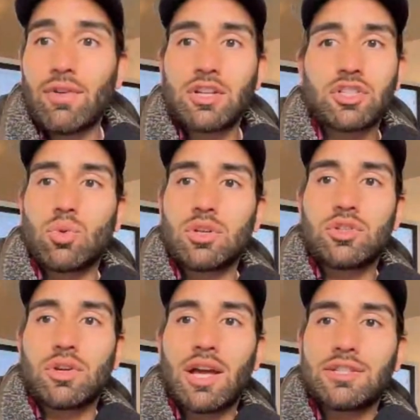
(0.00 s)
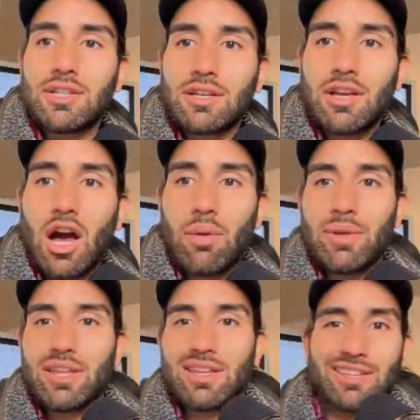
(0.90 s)
I just want you guys to
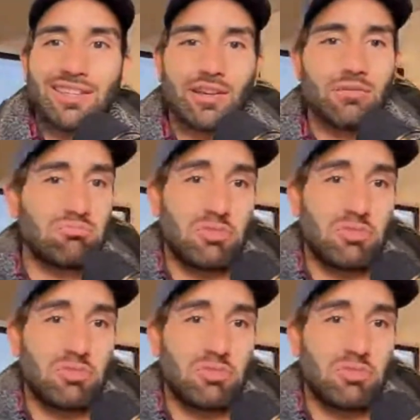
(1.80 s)
comment in the